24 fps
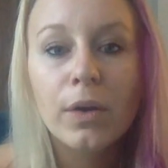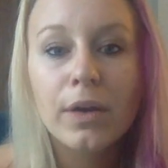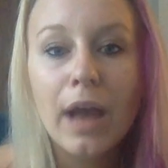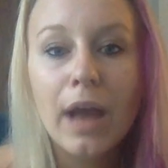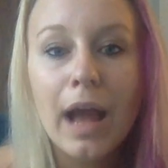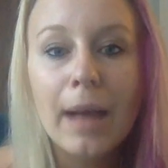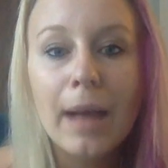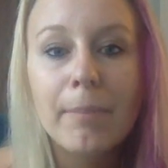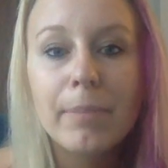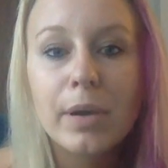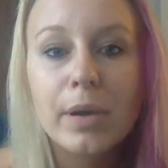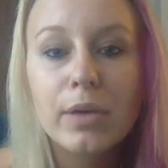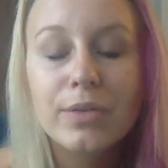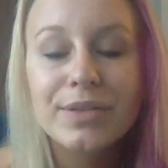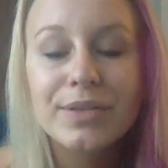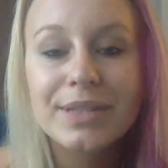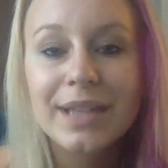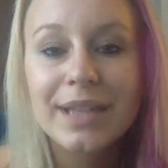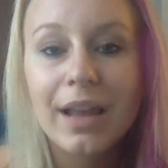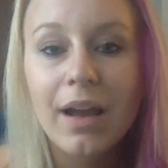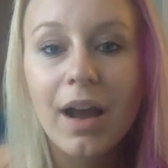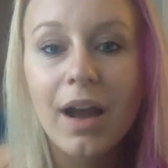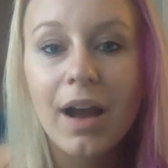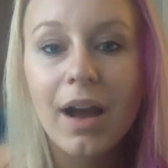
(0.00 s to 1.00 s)
not
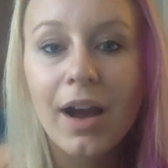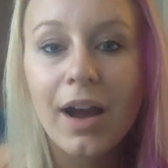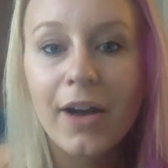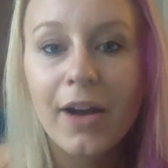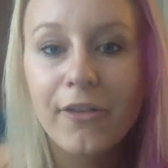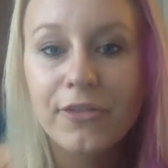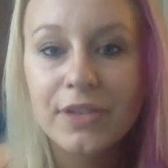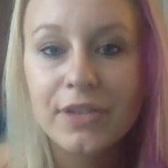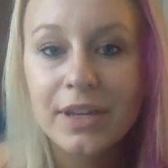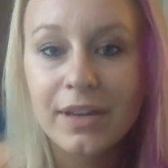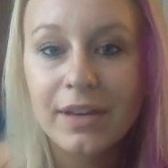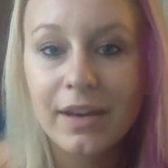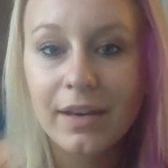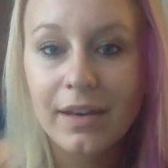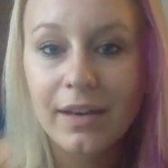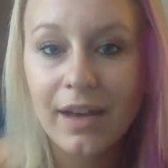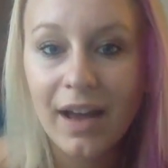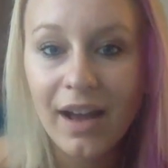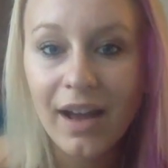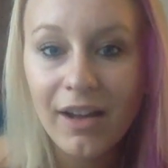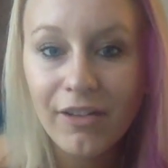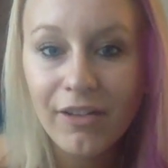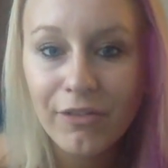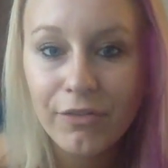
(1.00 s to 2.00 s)
posting often
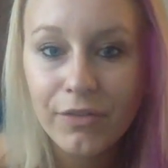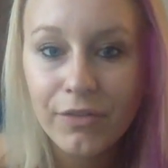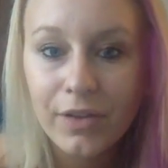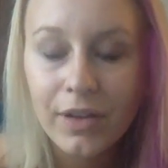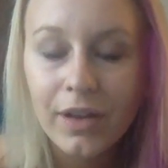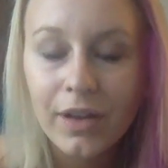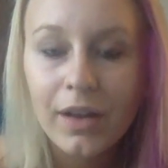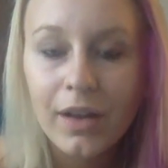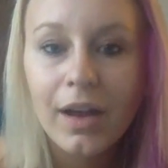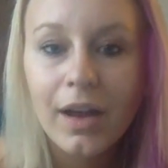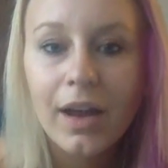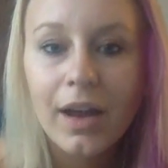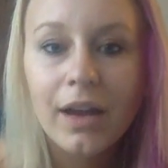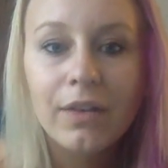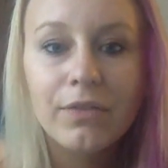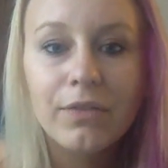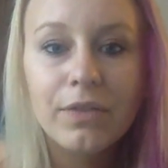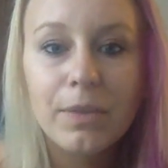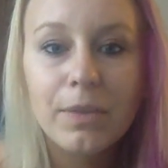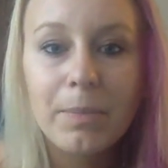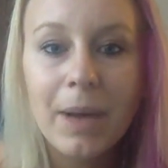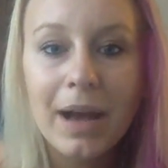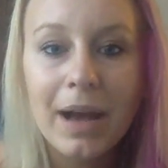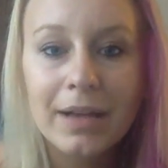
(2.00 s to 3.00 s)
enough of
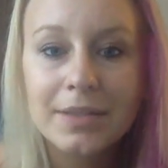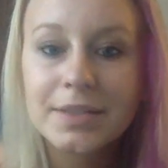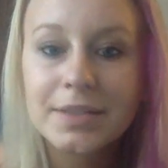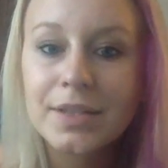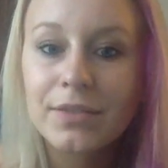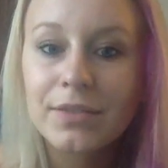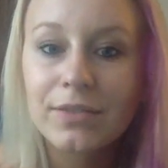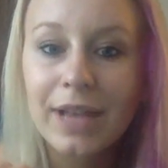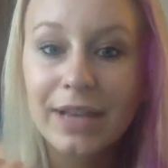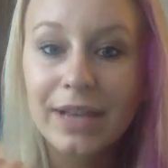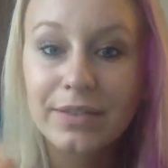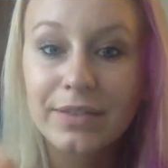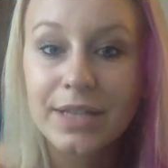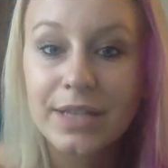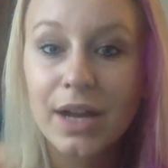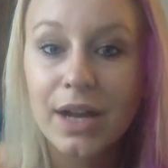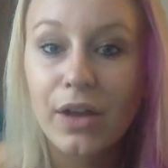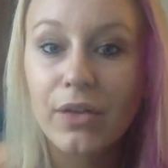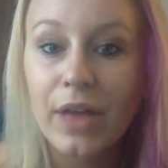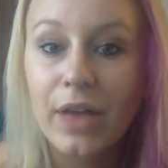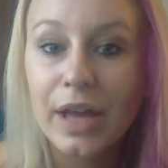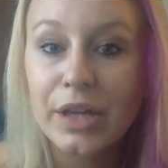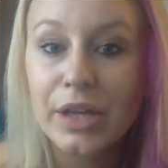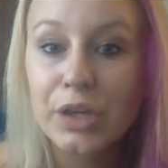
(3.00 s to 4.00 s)
the positive lifestyle
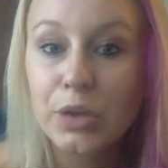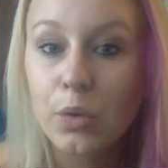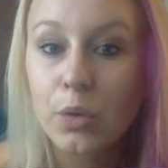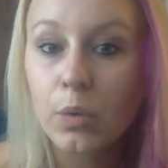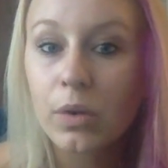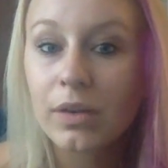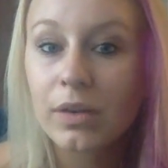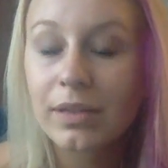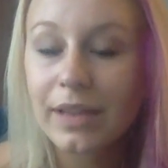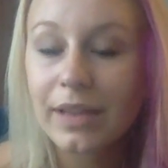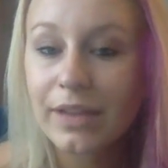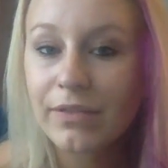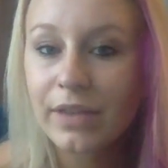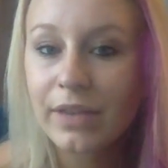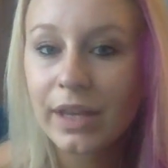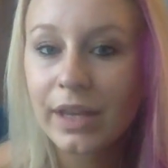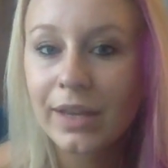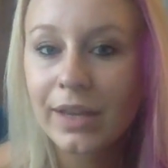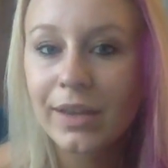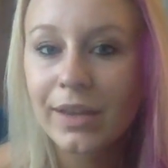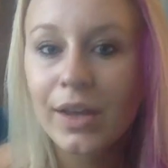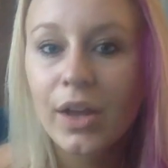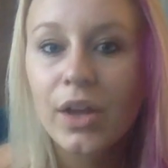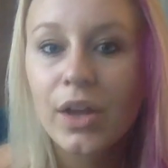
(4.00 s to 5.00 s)
that you're
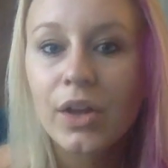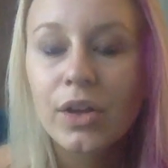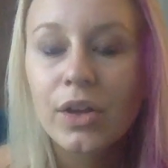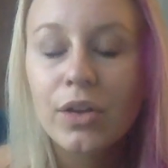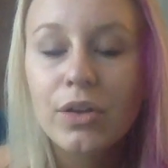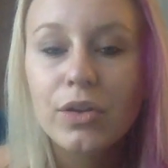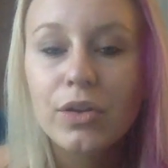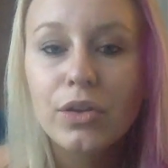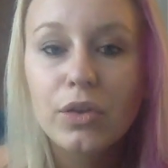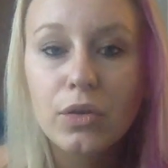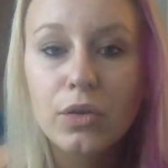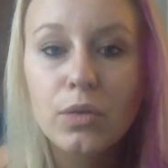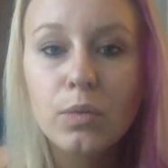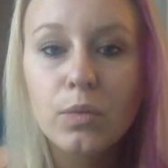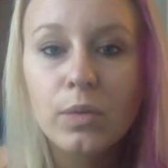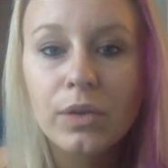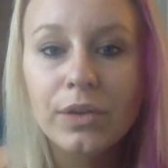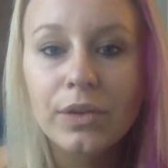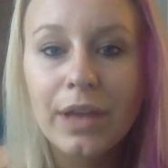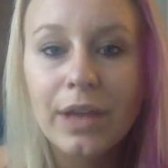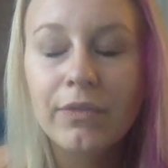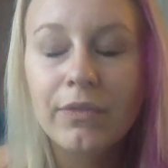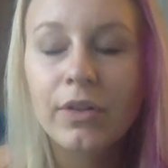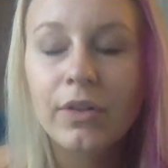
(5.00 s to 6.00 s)
living, you will
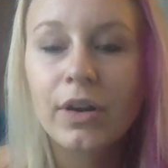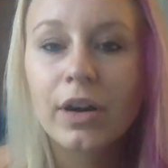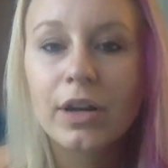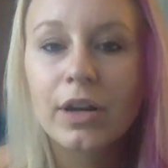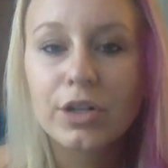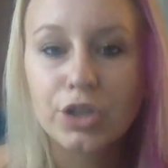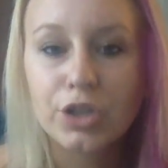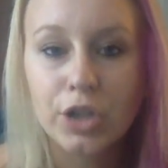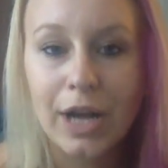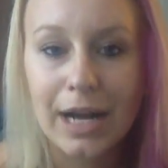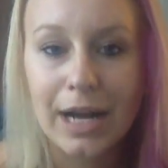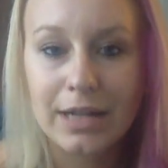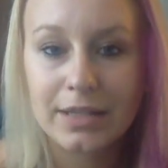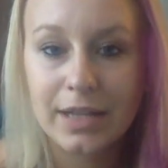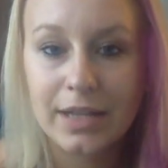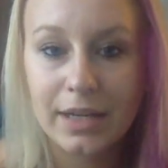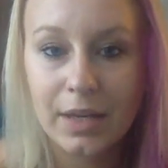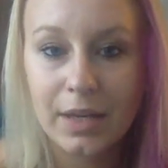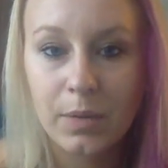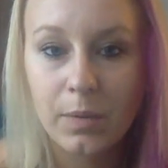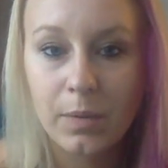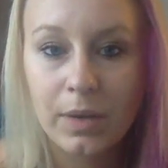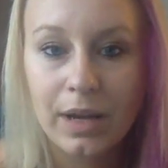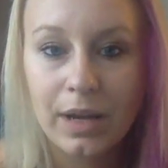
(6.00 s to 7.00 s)
never attract
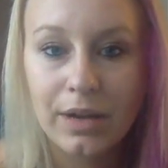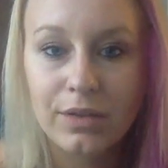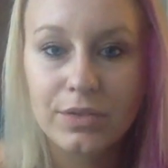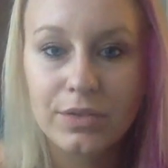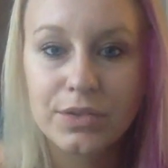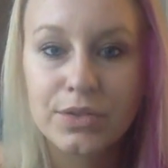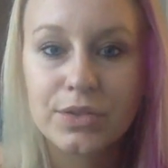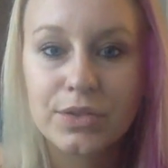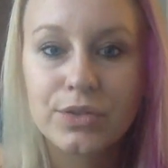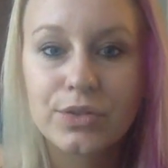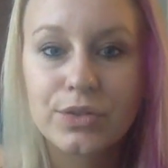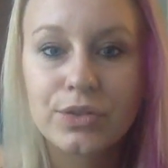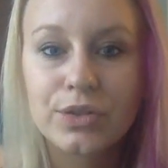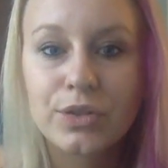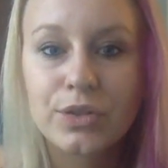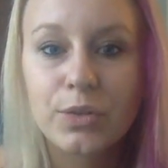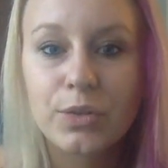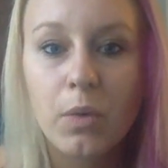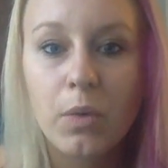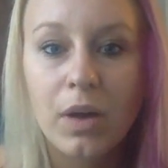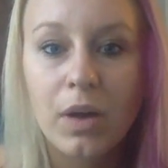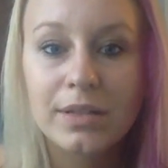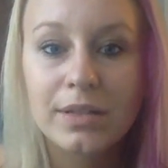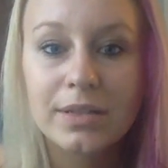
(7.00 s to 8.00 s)
anyone else to
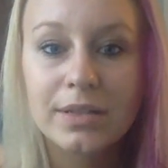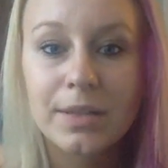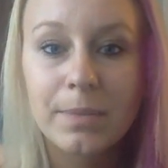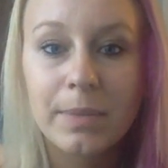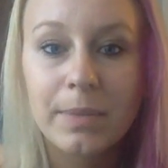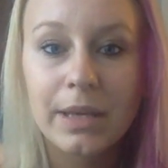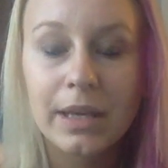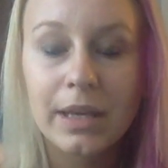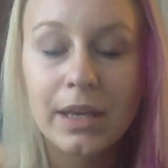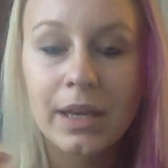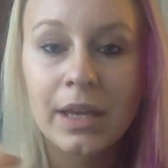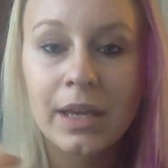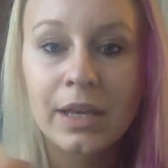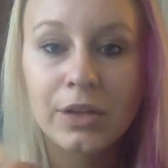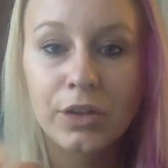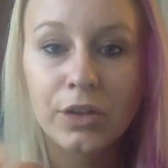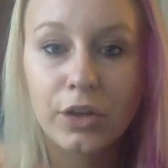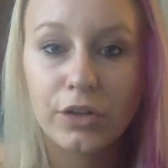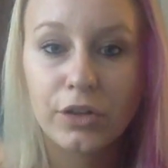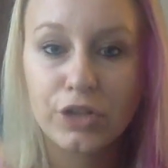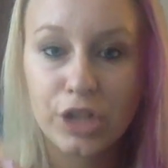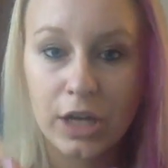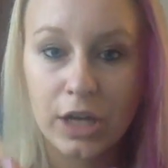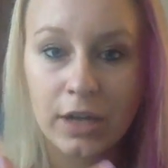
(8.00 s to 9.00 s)
want to be in
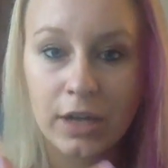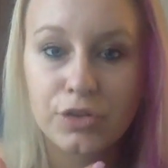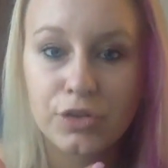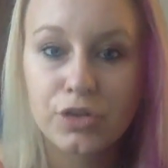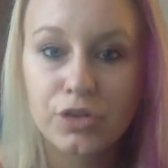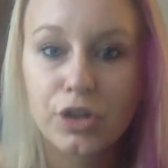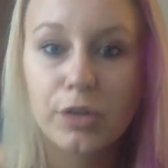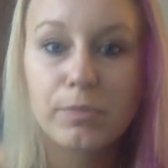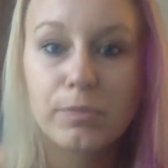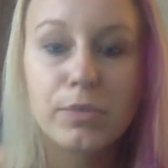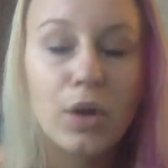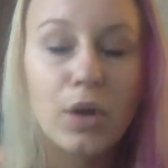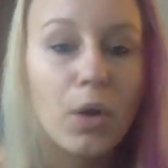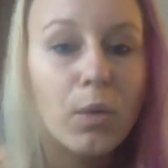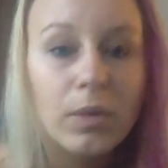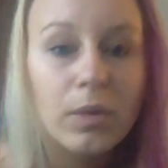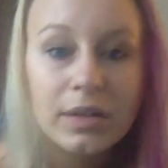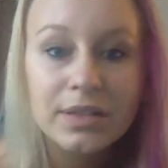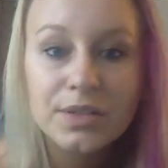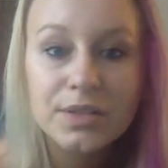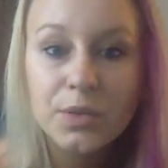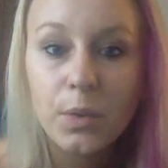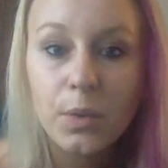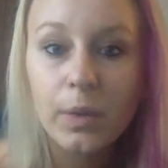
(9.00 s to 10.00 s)
your challenge group. No one
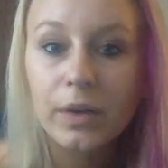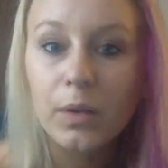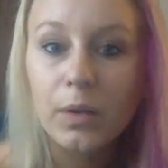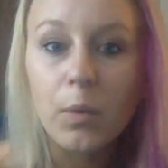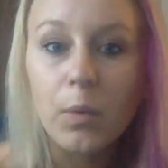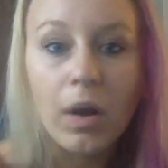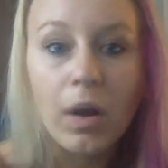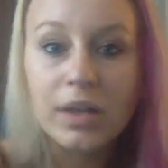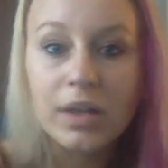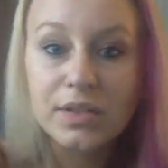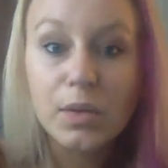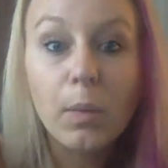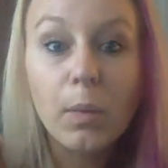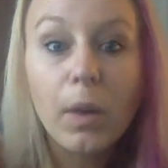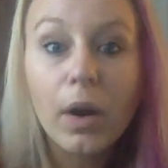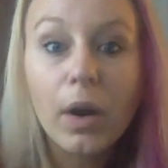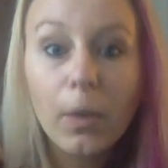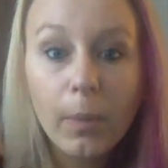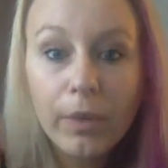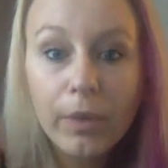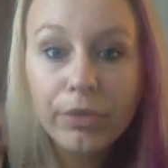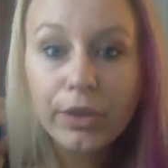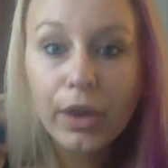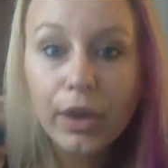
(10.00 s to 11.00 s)
is going to want to work
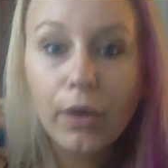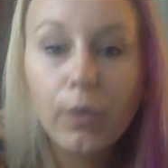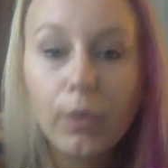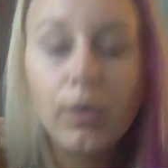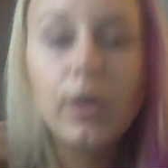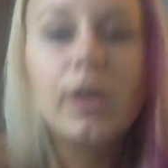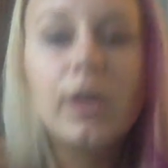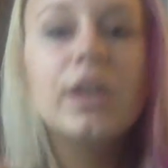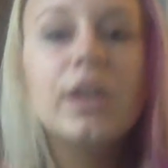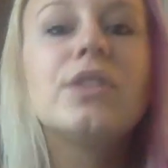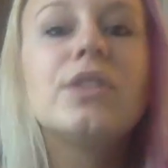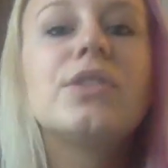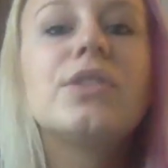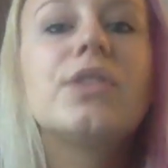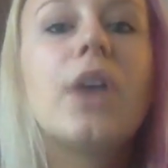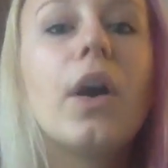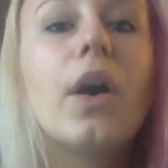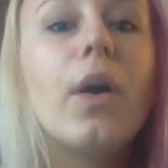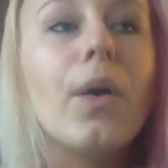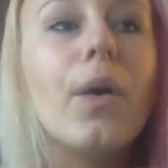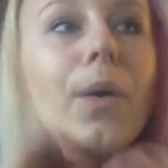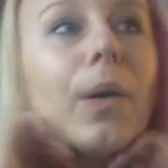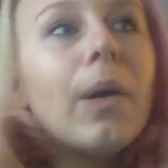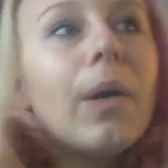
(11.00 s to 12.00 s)
with you.
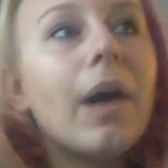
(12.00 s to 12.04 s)
So